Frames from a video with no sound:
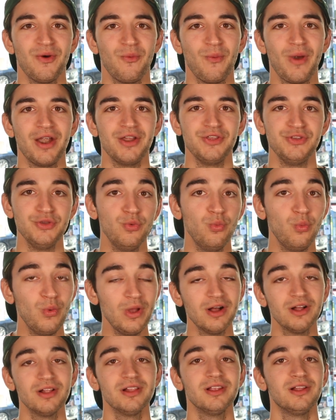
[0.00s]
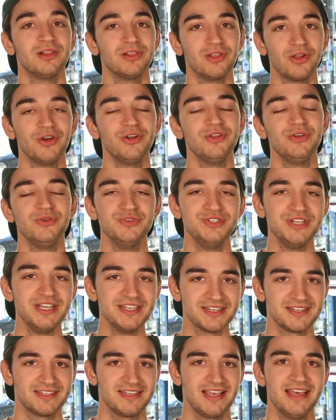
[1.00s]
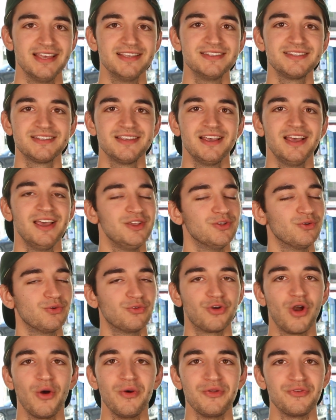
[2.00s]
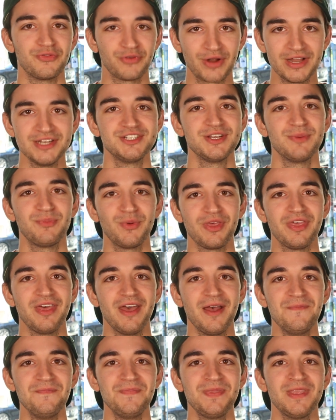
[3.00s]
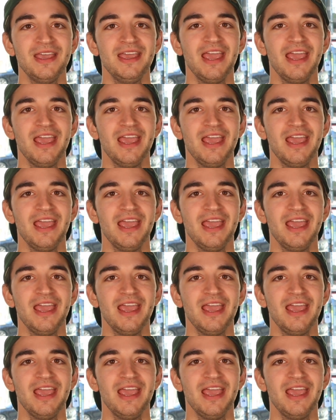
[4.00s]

where you will learn who Jesus is, you'll grow in friendship with him,